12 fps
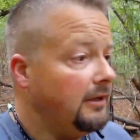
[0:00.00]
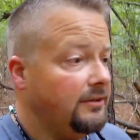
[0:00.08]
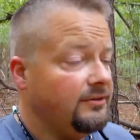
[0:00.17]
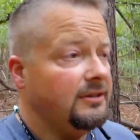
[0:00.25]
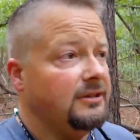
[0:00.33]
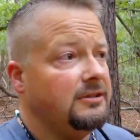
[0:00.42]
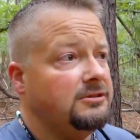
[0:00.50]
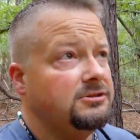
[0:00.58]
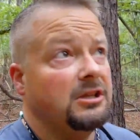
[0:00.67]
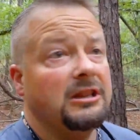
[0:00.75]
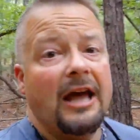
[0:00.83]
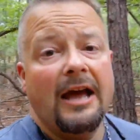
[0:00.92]
It is uh,
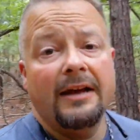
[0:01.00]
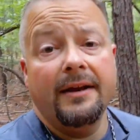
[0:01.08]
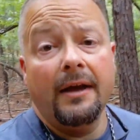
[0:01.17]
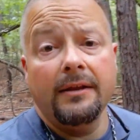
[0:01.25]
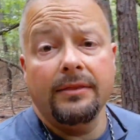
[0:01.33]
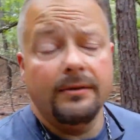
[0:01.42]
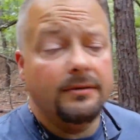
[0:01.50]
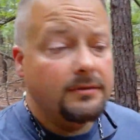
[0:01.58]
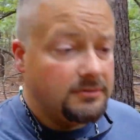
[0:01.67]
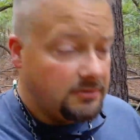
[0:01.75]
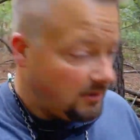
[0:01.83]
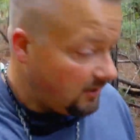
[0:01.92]
July 9th.
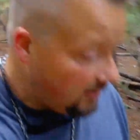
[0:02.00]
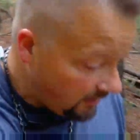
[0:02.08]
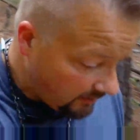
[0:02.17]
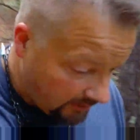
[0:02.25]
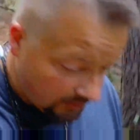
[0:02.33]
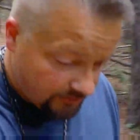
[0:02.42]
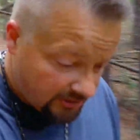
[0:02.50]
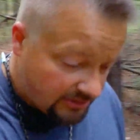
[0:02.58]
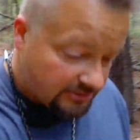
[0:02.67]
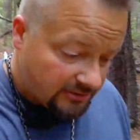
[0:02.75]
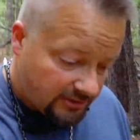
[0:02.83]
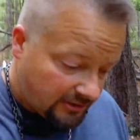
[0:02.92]
Deer
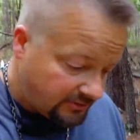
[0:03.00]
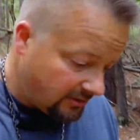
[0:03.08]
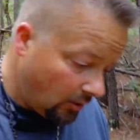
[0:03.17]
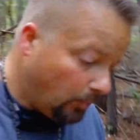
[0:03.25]
season doesn't